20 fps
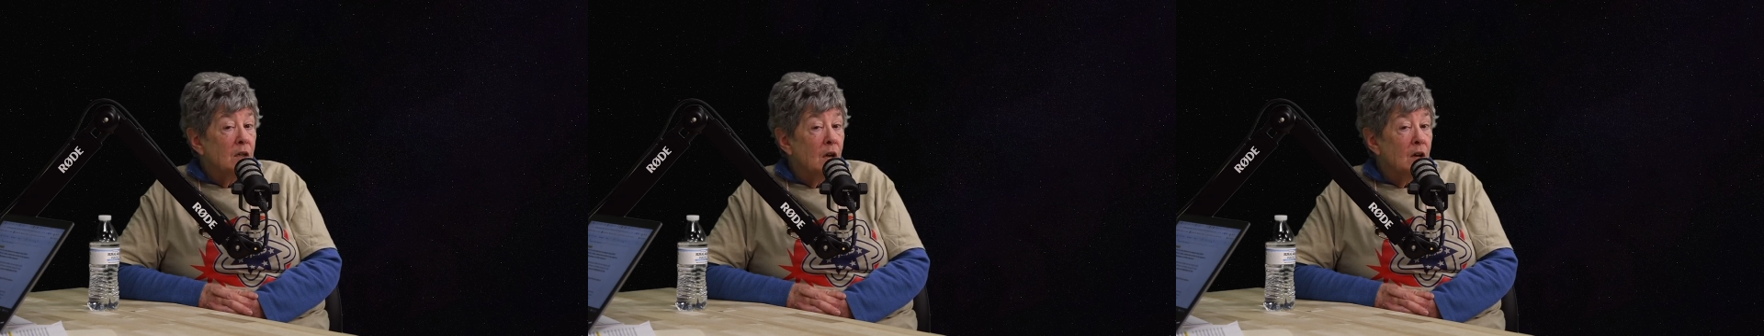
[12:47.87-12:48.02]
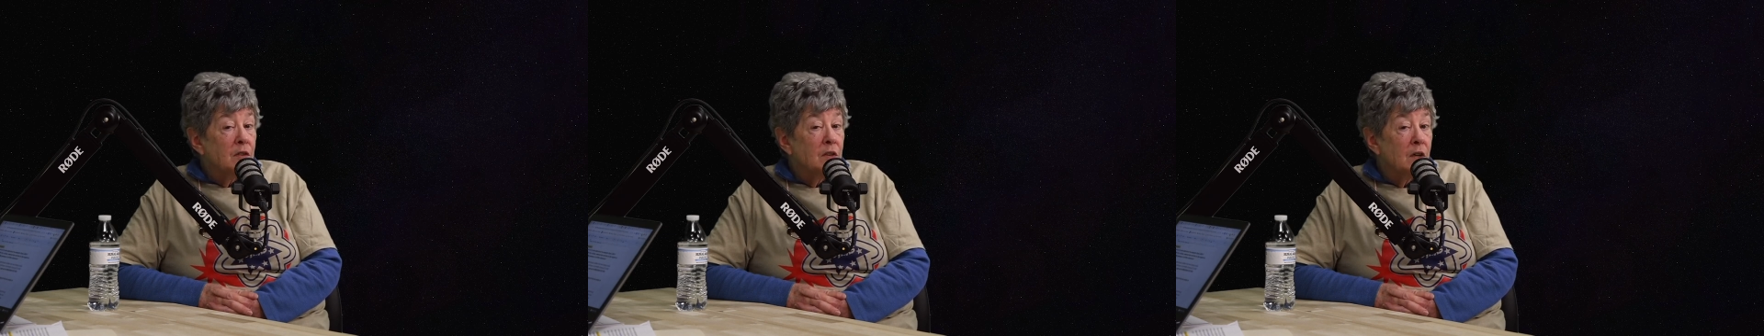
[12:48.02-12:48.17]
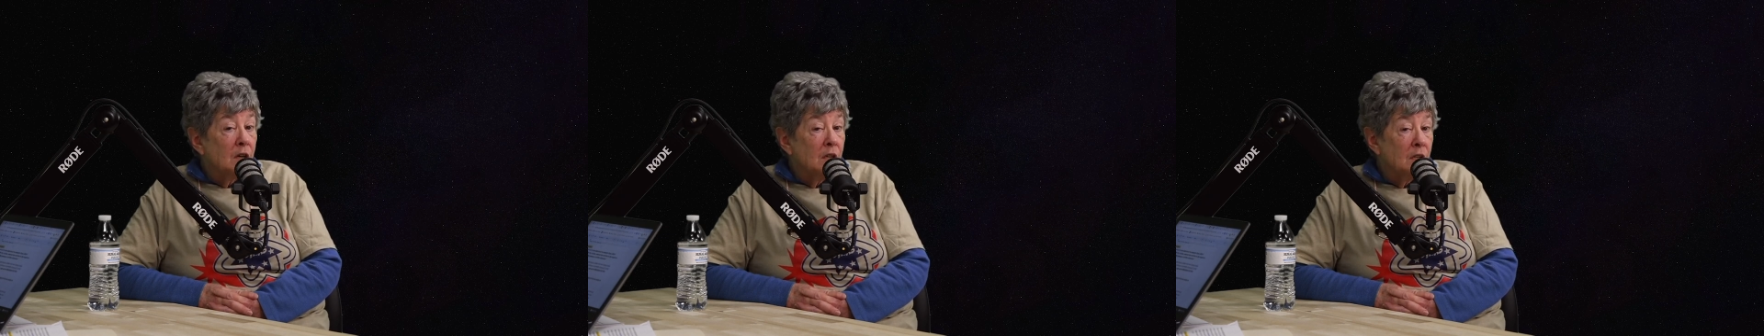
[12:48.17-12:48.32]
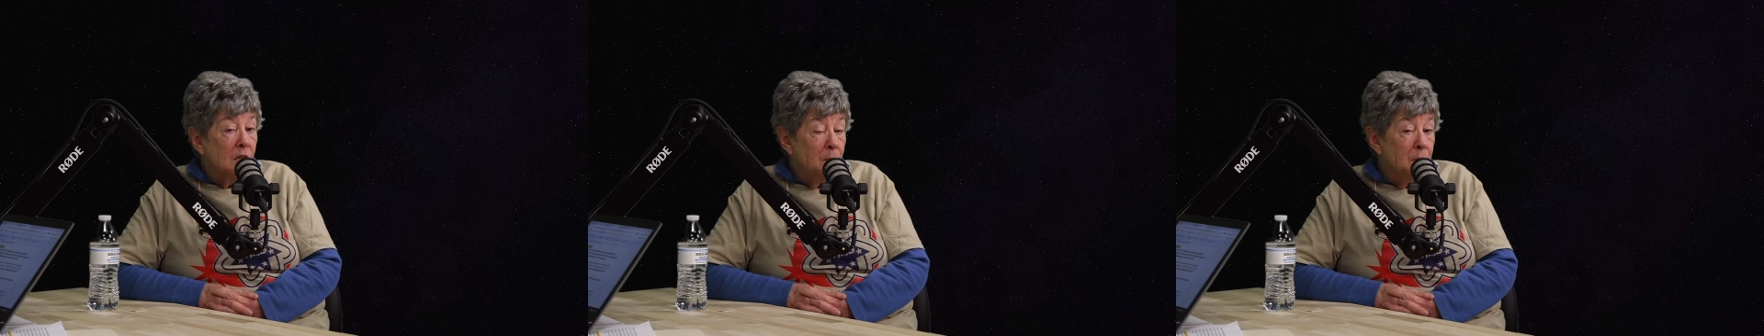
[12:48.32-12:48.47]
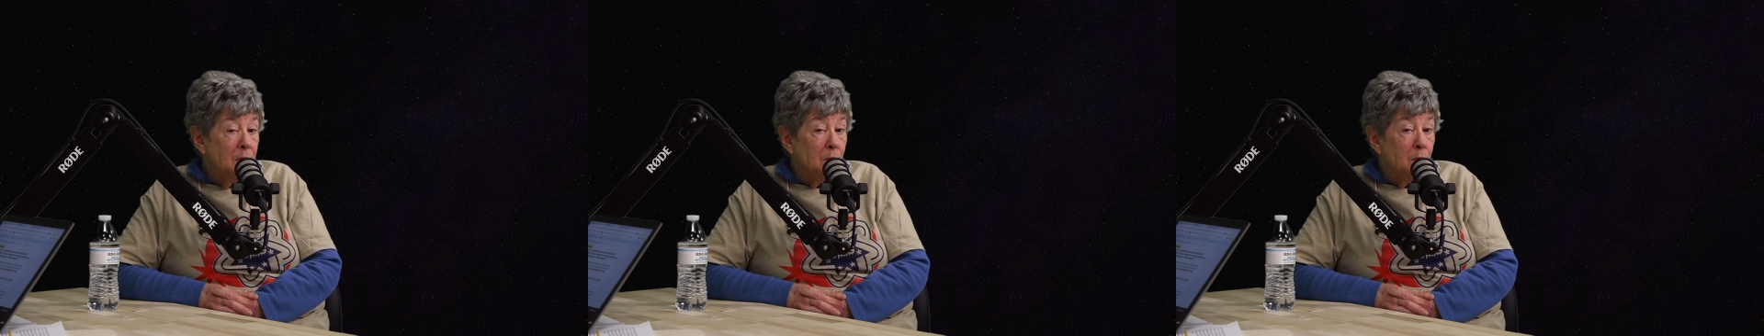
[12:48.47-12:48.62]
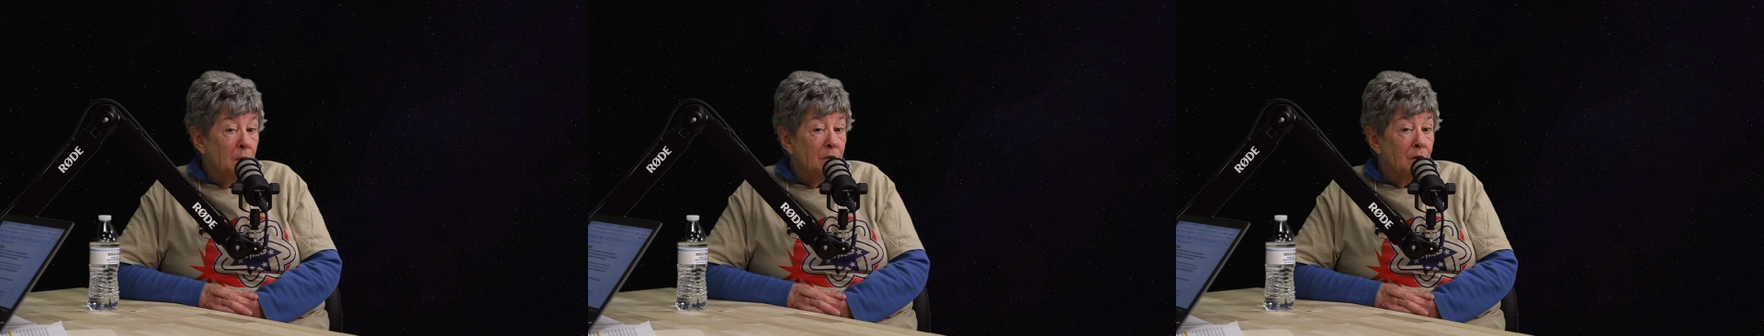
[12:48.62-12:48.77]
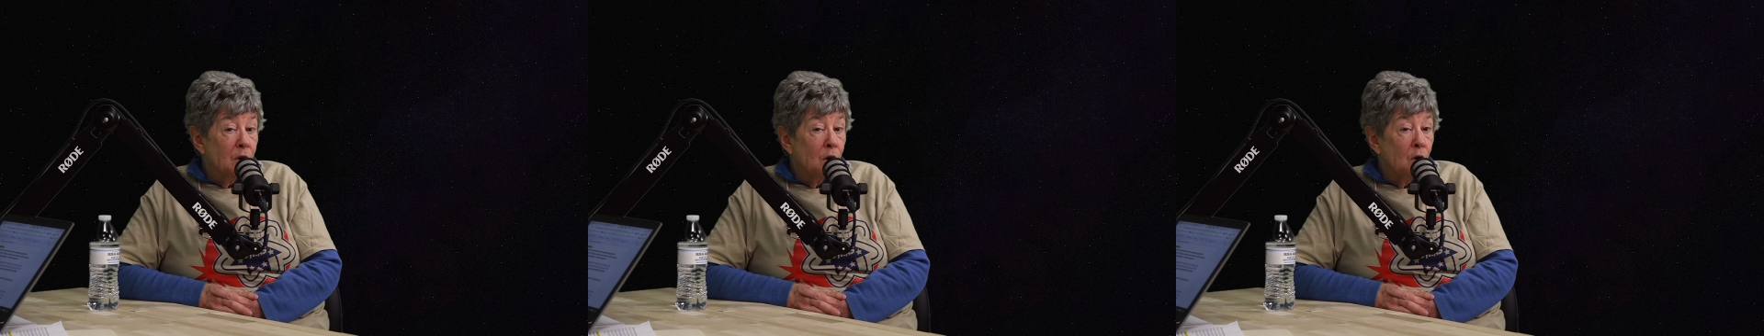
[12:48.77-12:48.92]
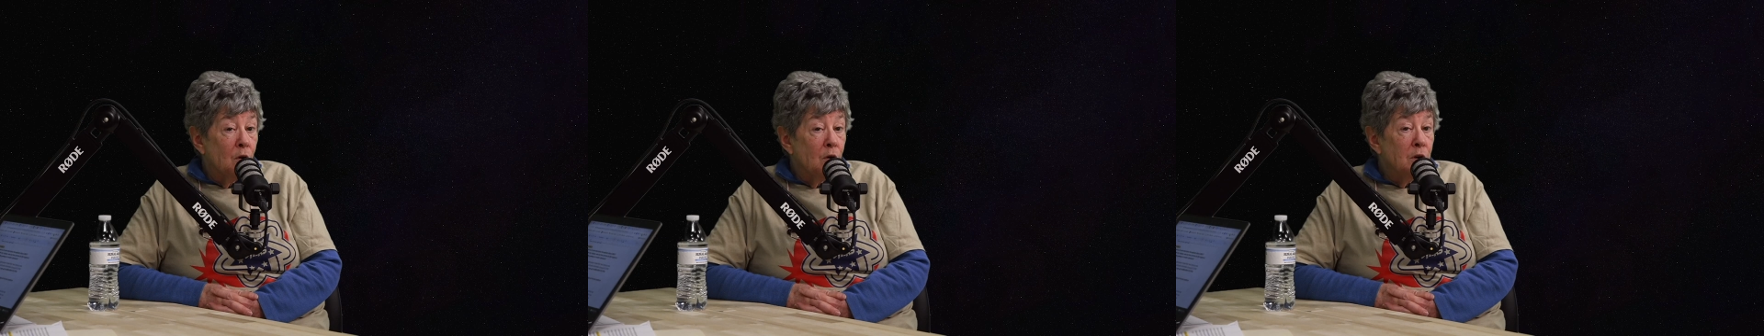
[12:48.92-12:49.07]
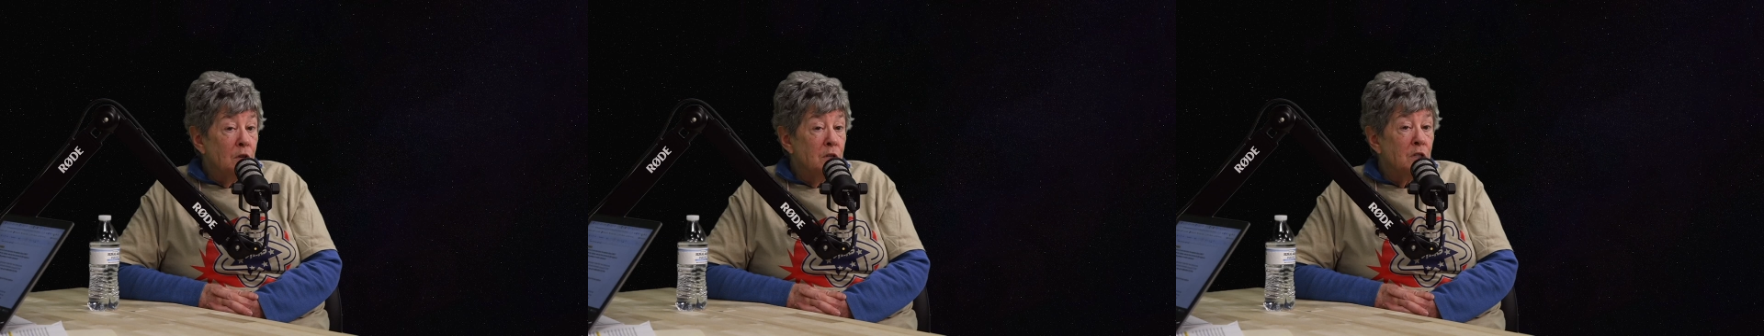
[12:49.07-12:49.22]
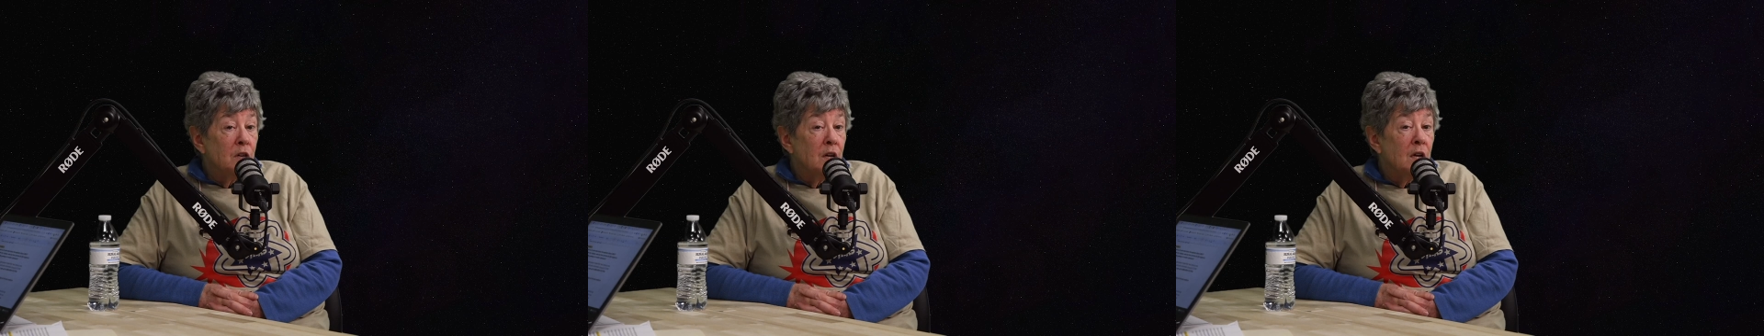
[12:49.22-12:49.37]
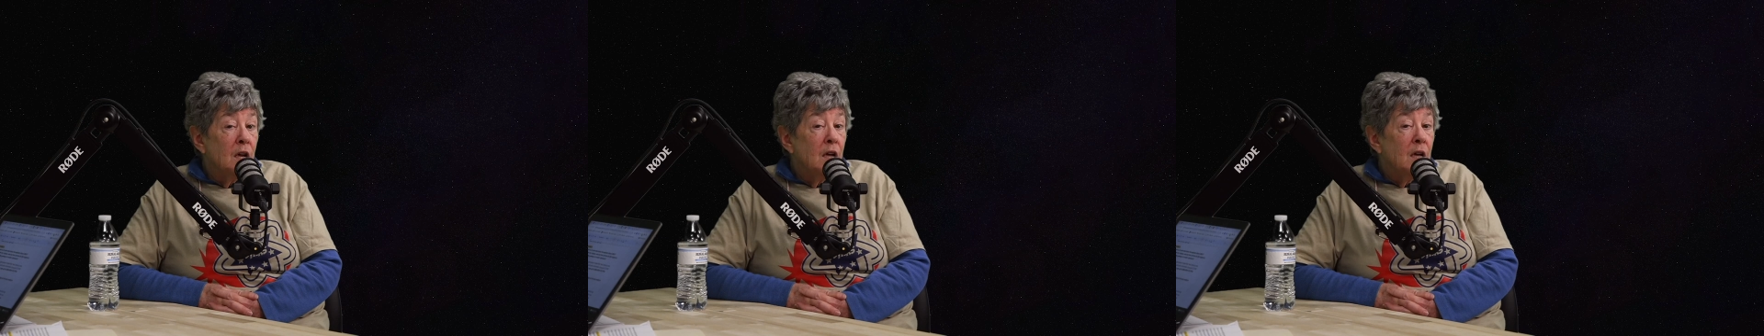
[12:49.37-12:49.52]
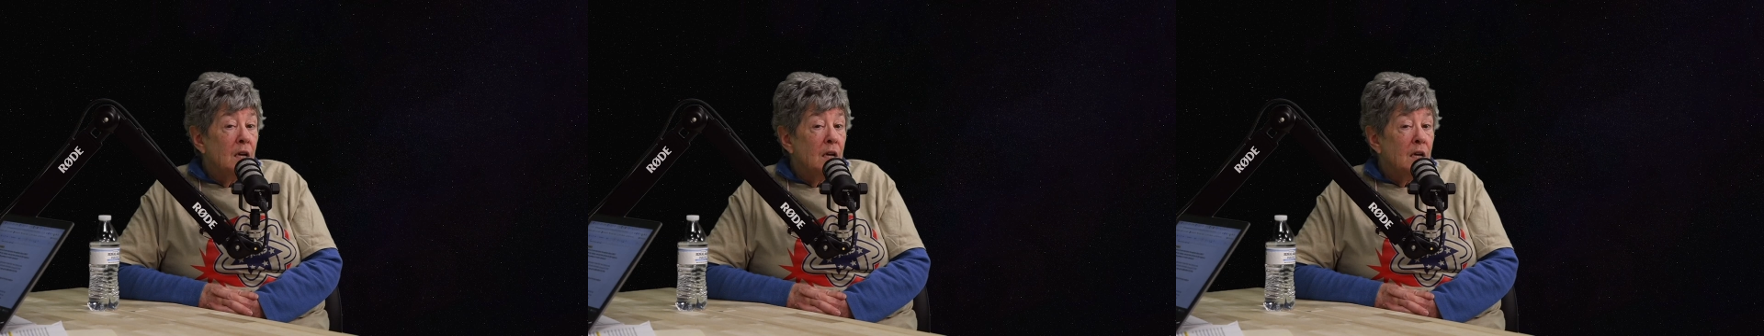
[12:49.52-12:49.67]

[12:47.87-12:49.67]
along the Columbia River Gorge